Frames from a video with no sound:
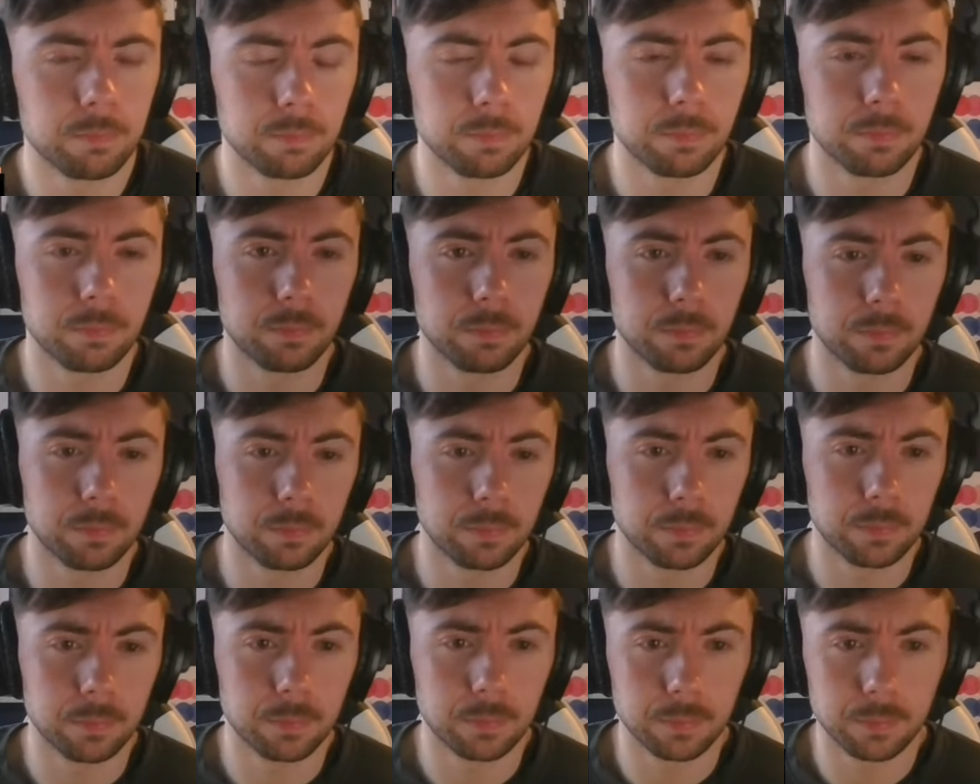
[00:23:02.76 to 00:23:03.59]

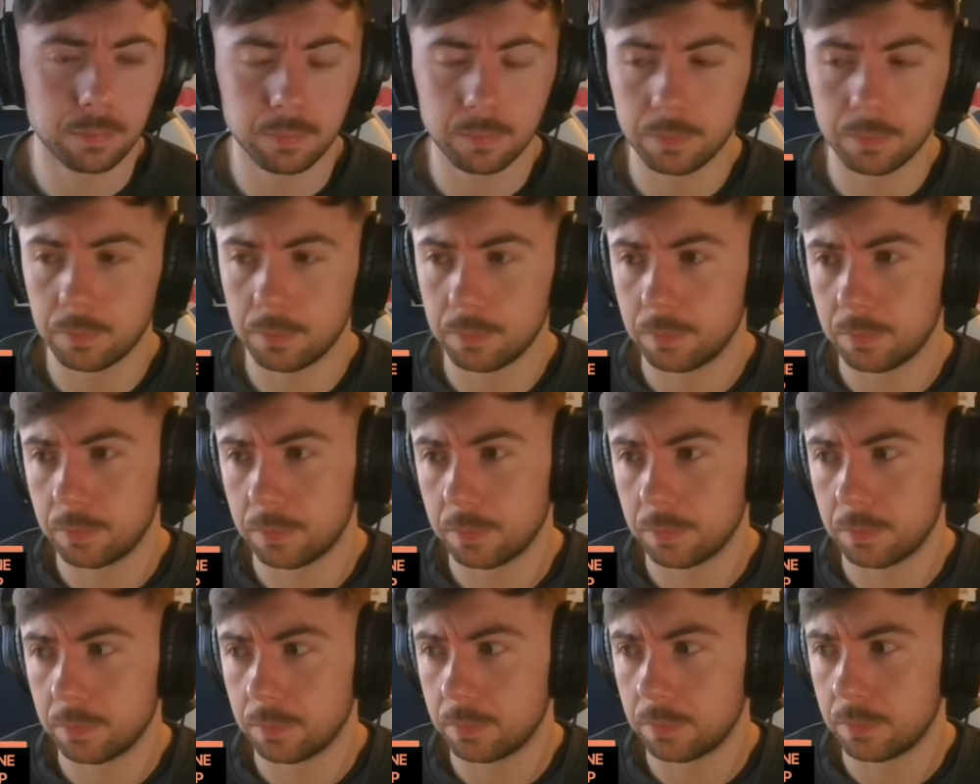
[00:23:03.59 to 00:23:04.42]

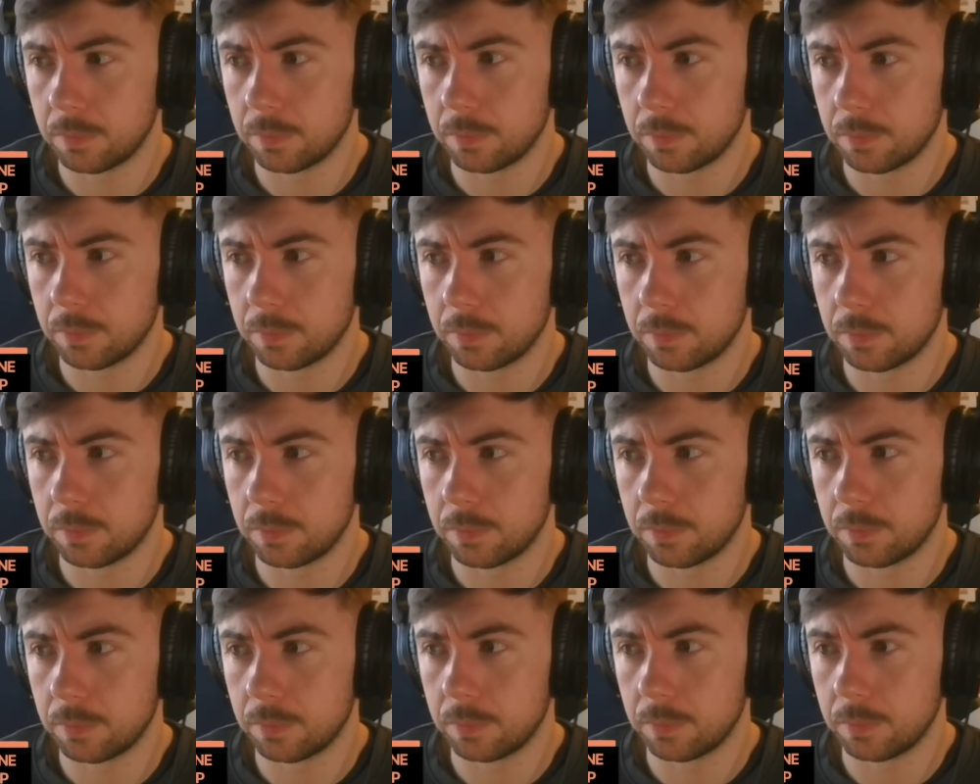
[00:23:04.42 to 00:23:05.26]

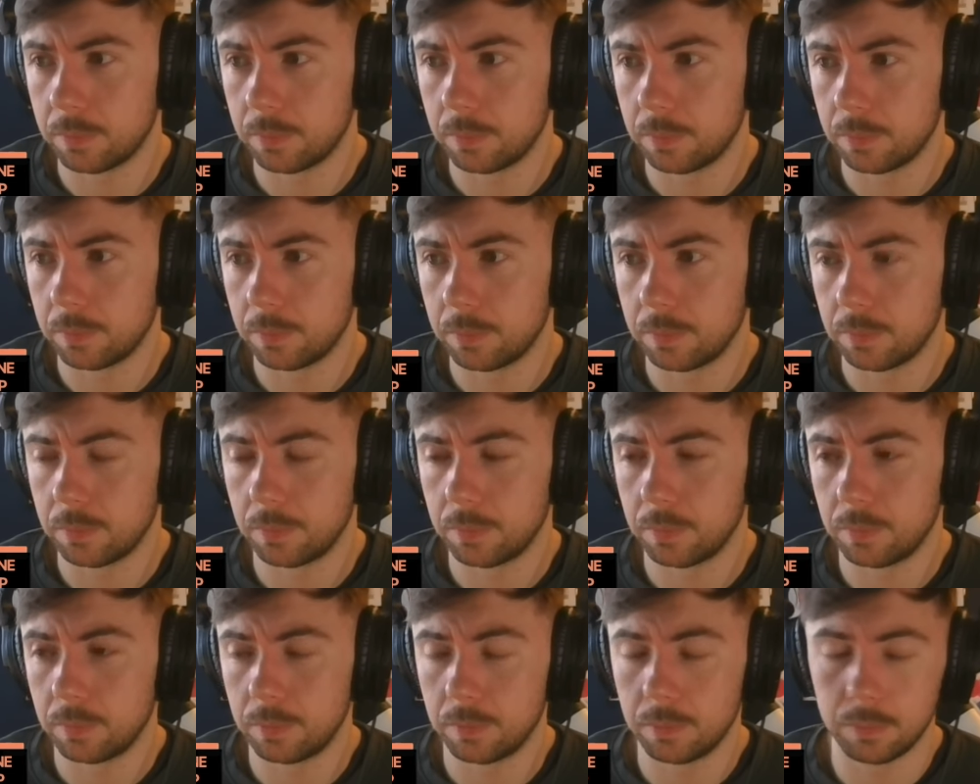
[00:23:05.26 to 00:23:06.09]

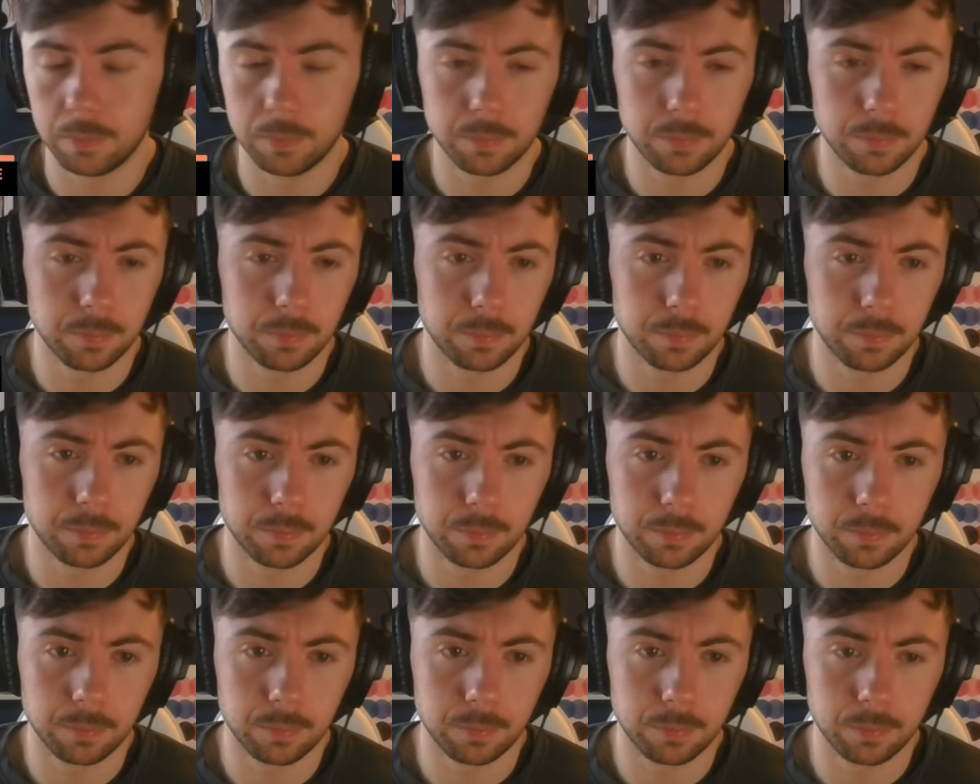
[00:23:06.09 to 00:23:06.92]

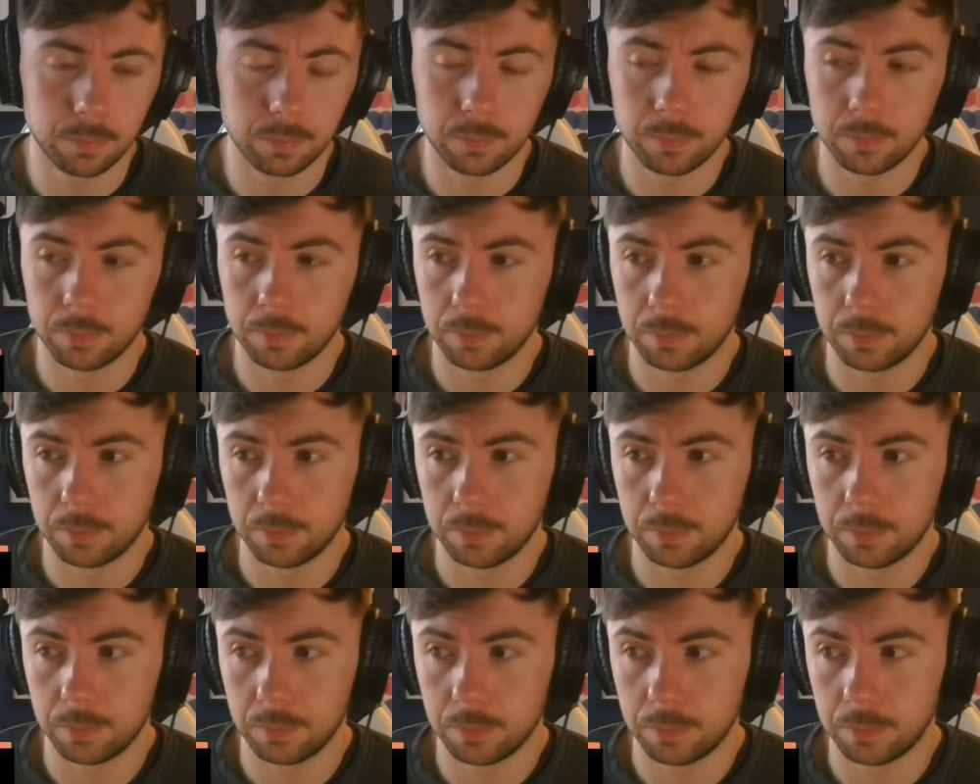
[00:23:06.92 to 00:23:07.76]

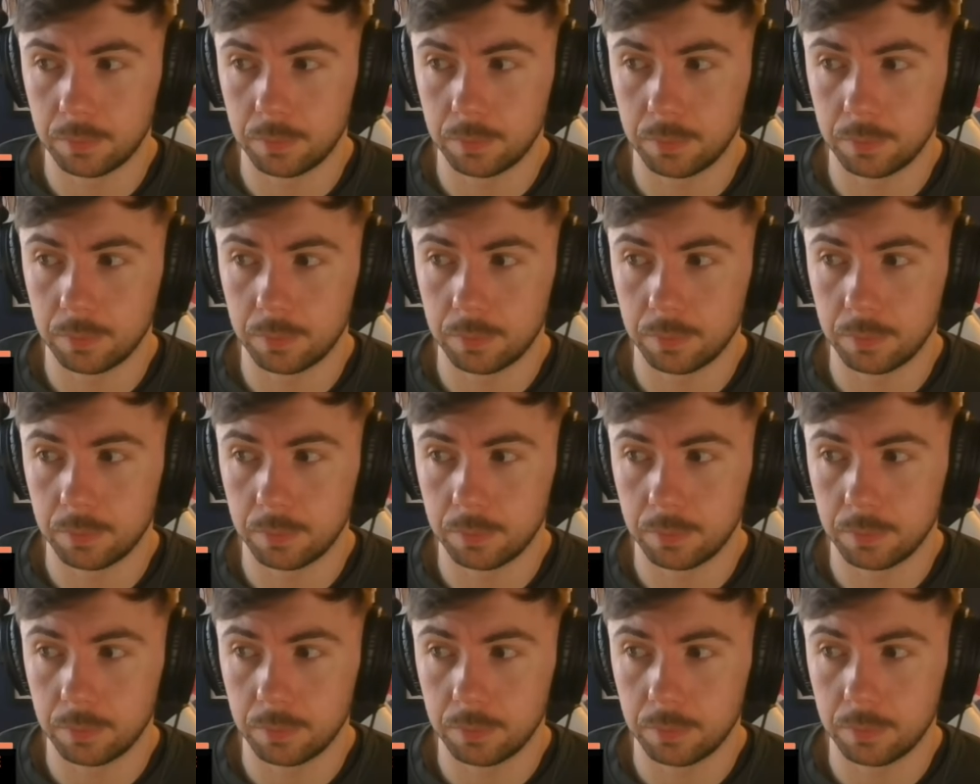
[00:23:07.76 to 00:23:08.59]

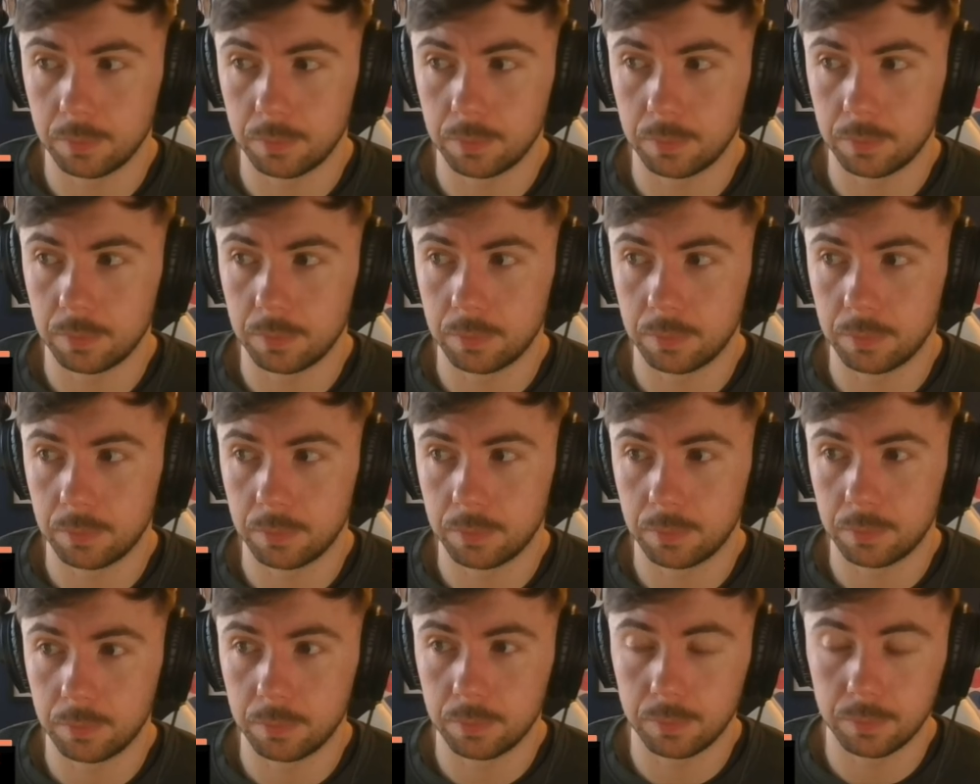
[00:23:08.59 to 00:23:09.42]

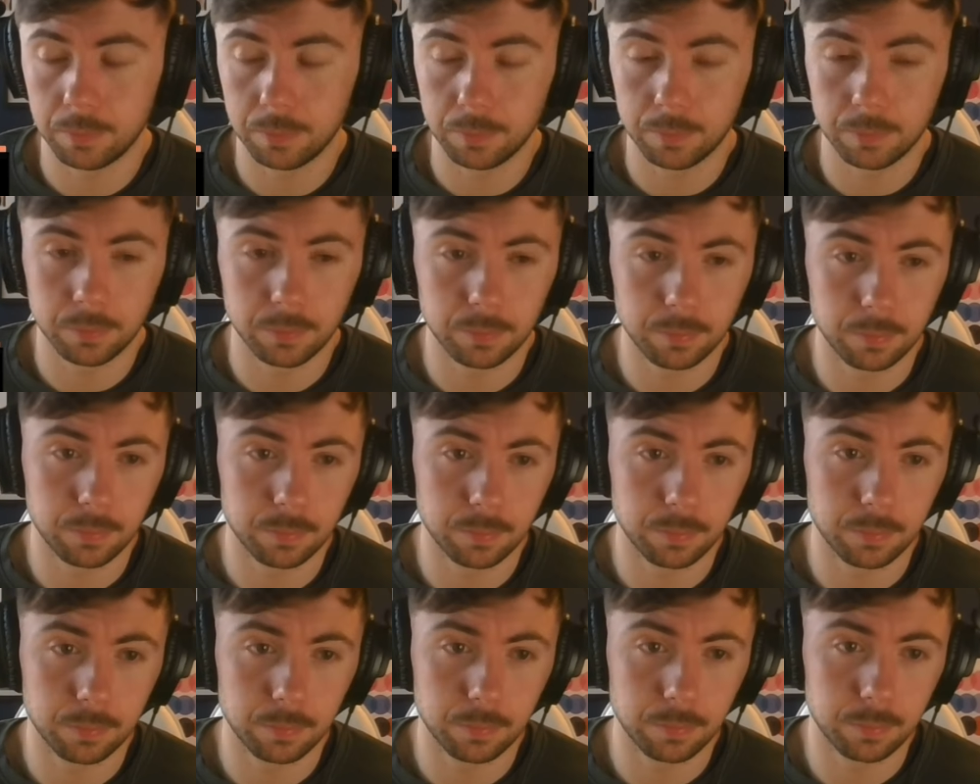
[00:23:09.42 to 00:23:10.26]

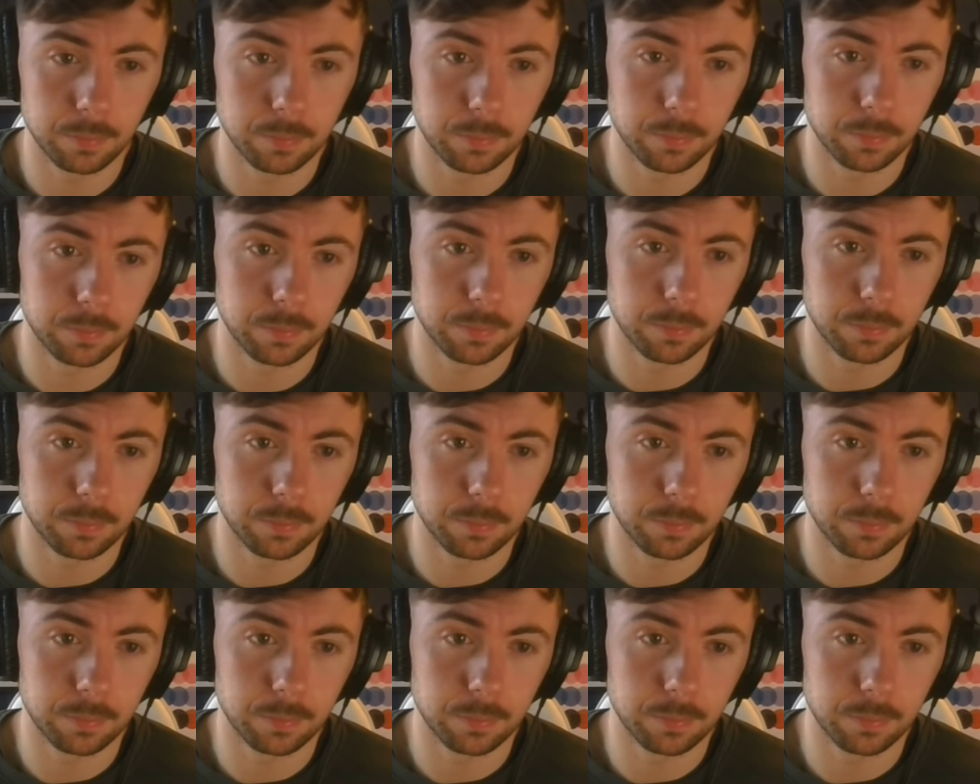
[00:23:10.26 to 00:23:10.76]
(silent)